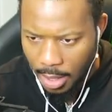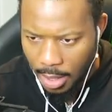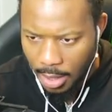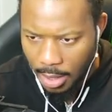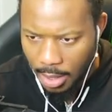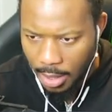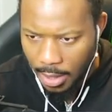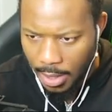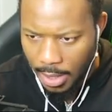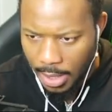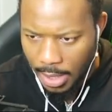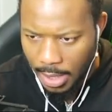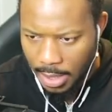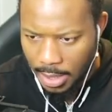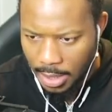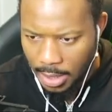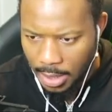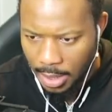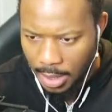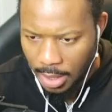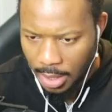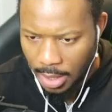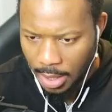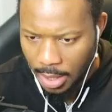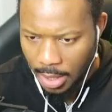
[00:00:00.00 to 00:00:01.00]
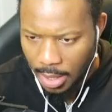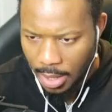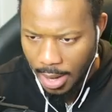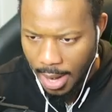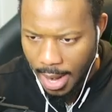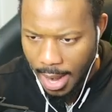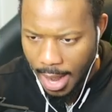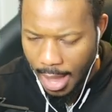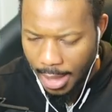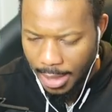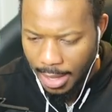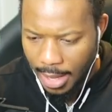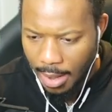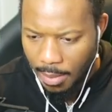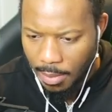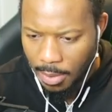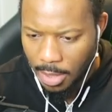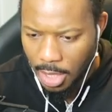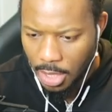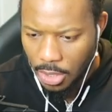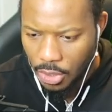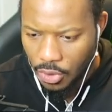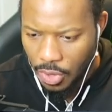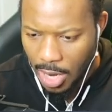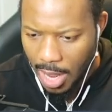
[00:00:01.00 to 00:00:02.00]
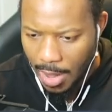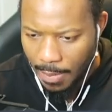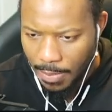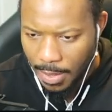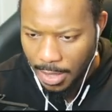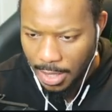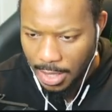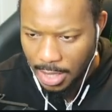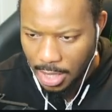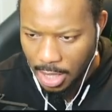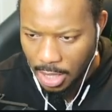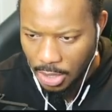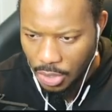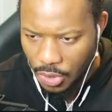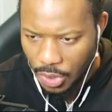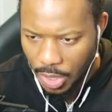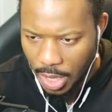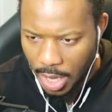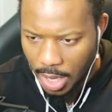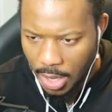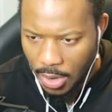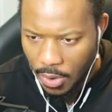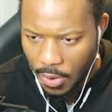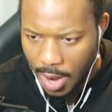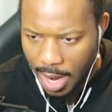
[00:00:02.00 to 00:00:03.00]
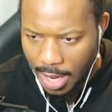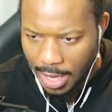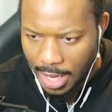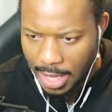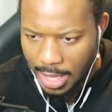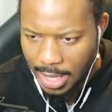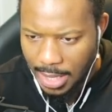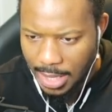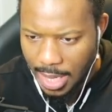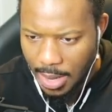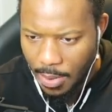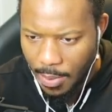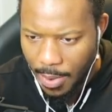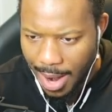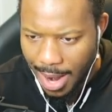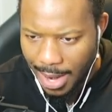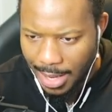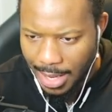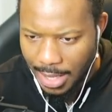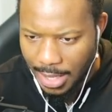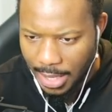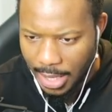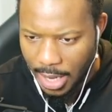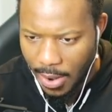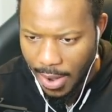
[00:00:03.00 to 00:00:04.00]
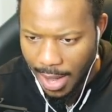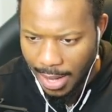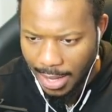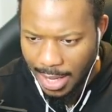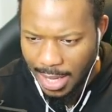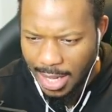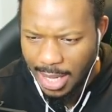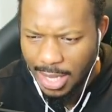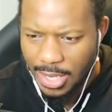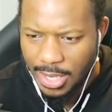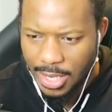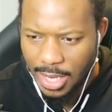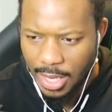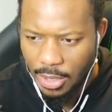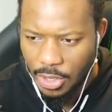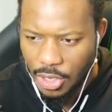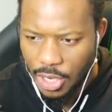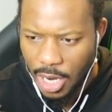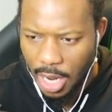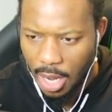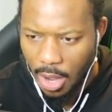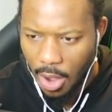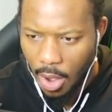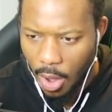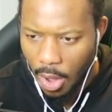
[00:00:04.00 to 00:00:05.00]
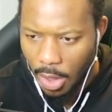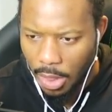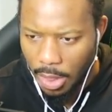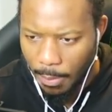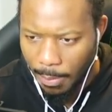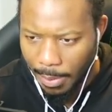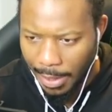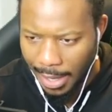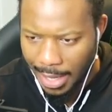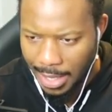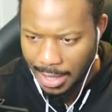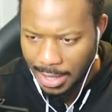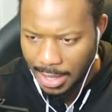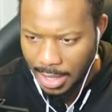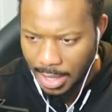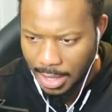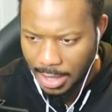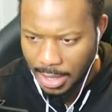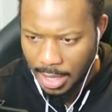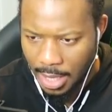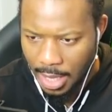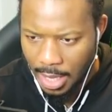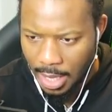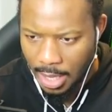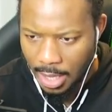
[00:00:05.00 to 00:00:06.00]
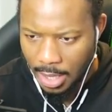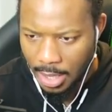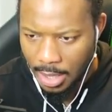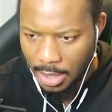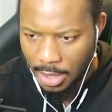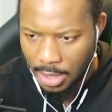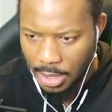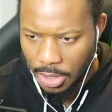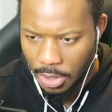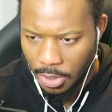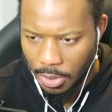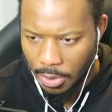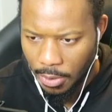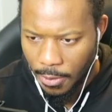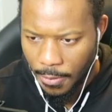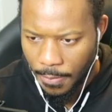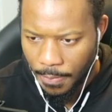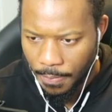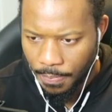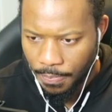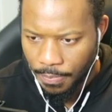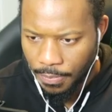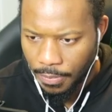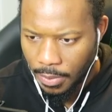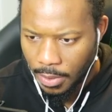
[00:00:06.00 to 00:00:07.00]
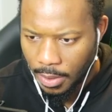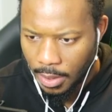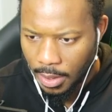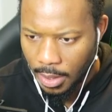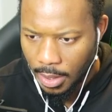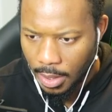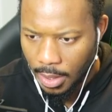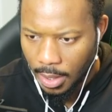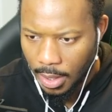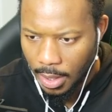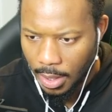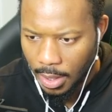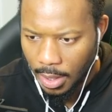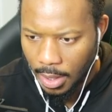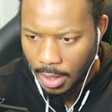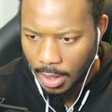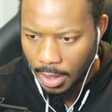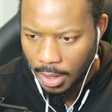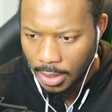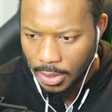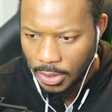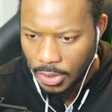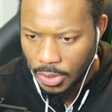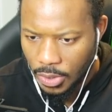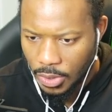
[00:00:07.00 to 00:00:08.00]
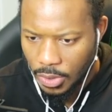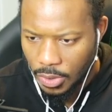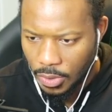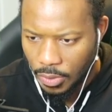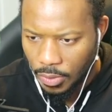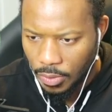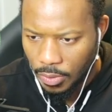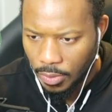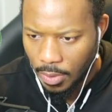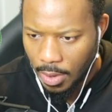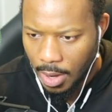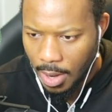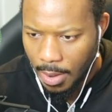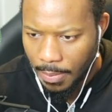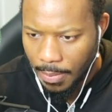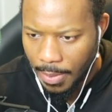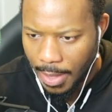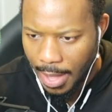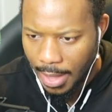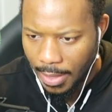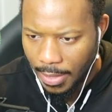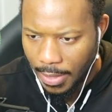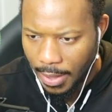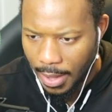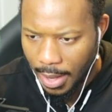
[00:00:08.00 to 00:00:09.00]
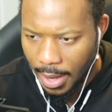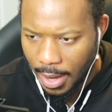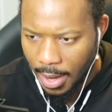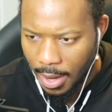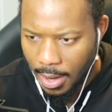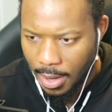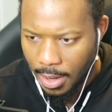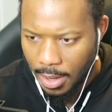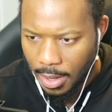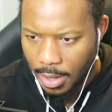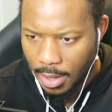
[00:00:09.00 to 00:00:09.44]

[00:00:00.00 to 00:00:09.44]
There it is. All right, I think I'm gonna drop this in the truck or I need to see where I need to go. I need to still check all the places too. Uh, let's drop that there.